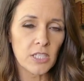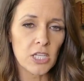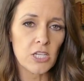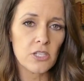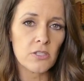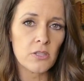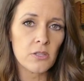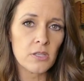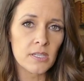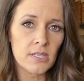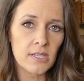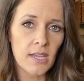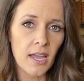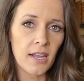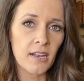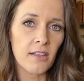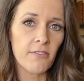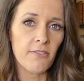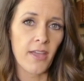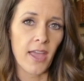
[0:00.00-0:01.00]
So this
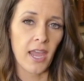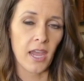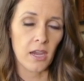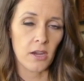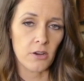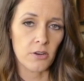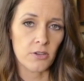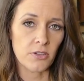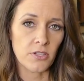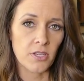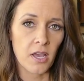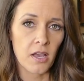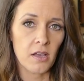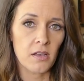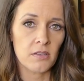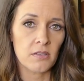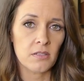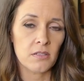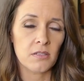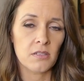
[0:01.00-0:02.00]
kind of anchors
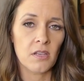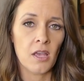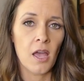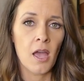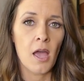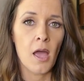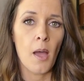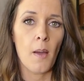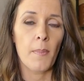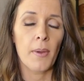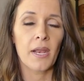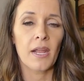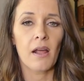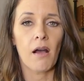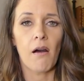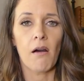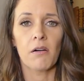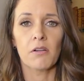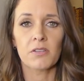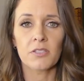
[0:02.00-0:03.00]
us, but it
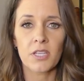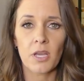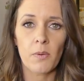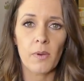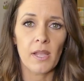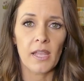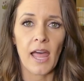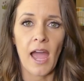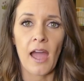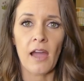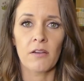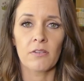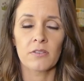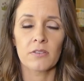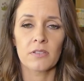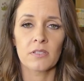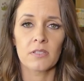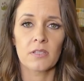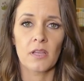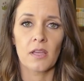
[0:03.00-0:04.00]
also
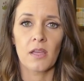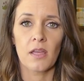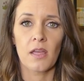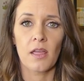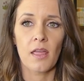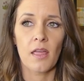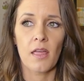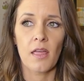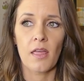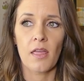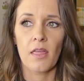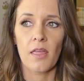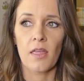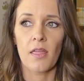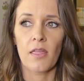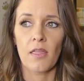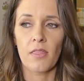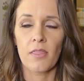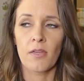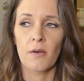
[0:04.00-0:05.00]
allows
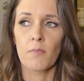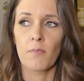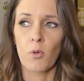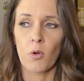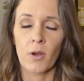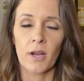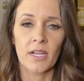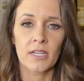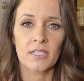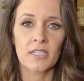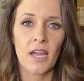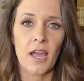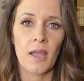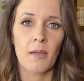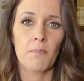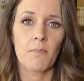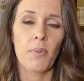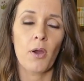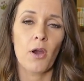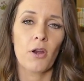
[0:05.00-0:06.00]
the morning
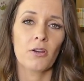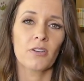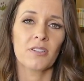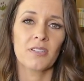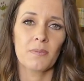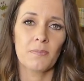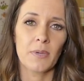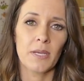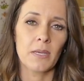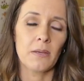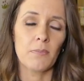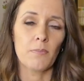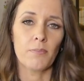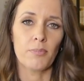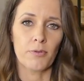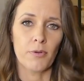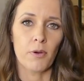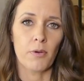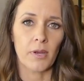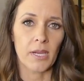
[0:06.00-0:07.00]
time part to be
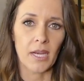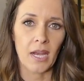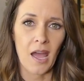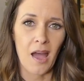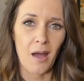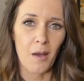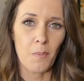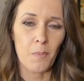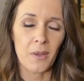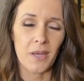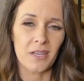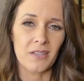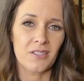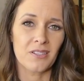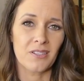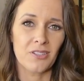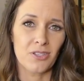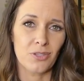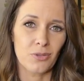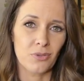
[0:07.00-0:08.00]
broken up
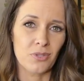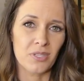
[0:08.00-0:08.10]
into two